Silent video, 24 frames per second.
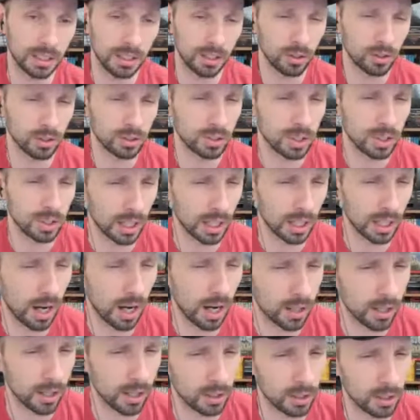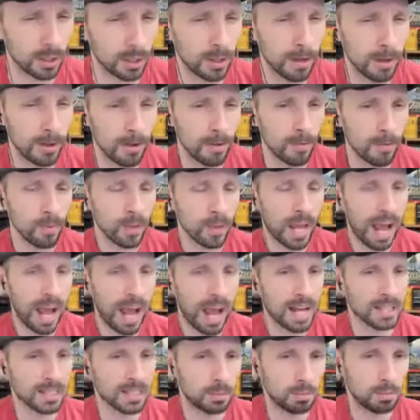It looks like Connor
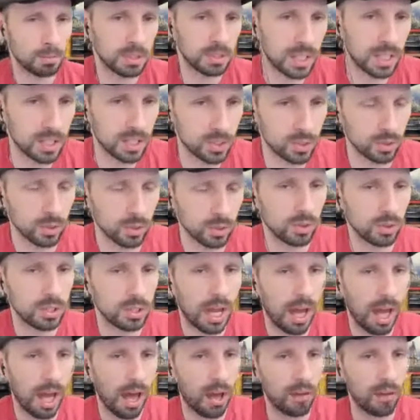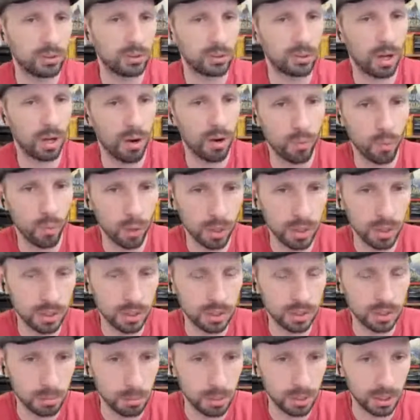has the potential to have software
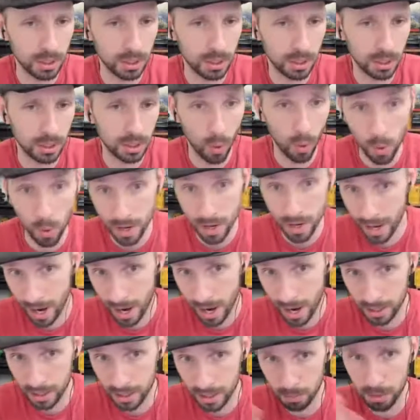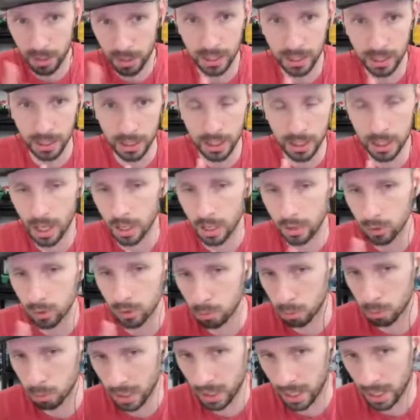instability or not, depending on how you
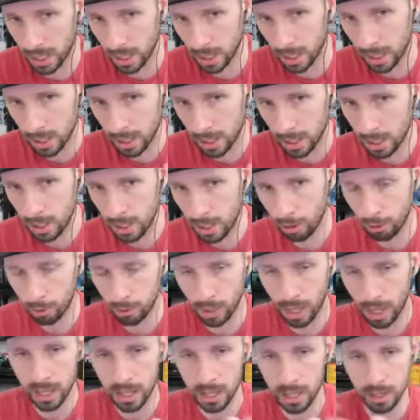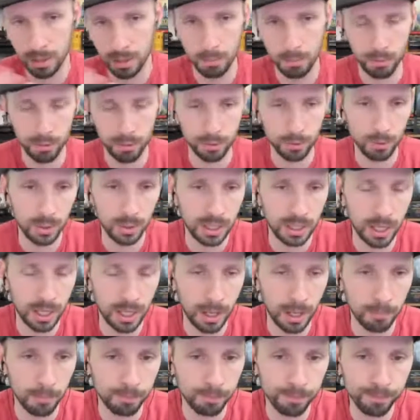play him through the game.